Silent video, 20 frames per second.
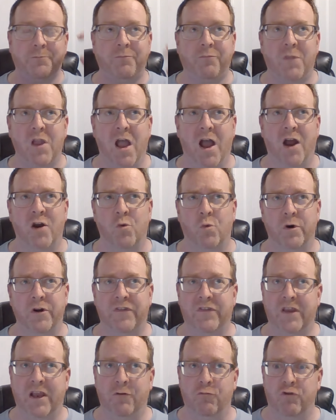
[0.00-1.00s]
I don't want to
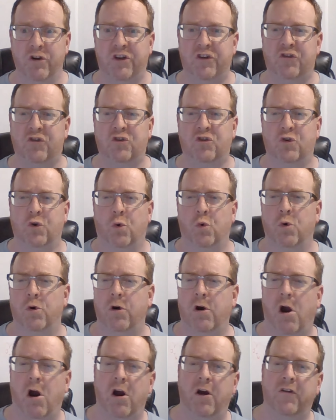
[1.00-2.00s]
say
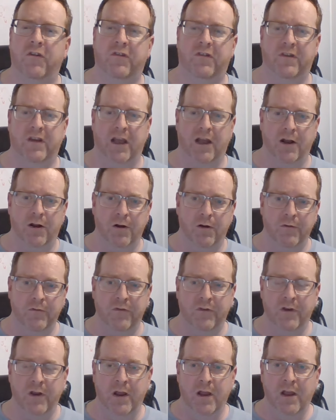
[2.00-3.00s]
restore
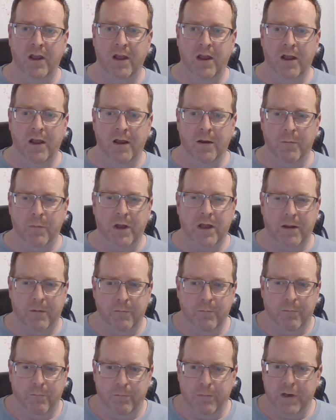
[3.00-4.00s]
ourselves, but
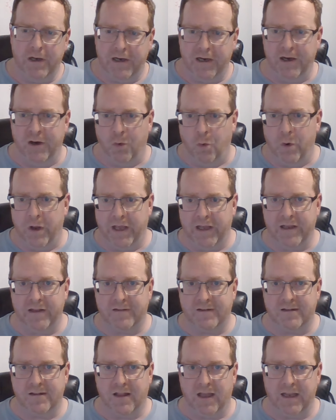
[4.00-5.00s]
but in a way
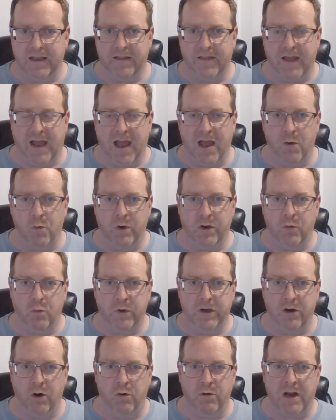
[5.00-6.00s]
it's like that. We,
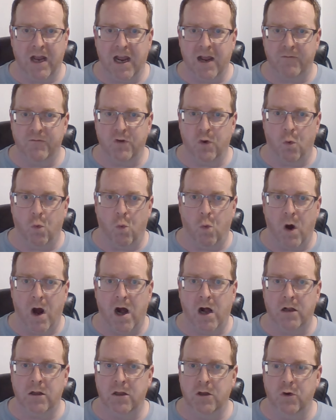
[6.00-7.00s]
we don't have to
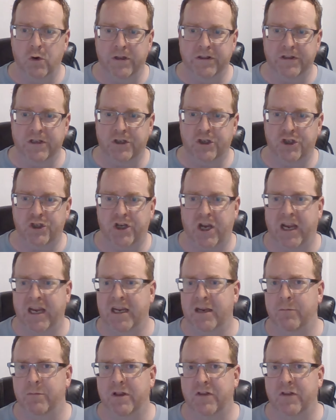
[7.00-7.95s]
wallow in the shame and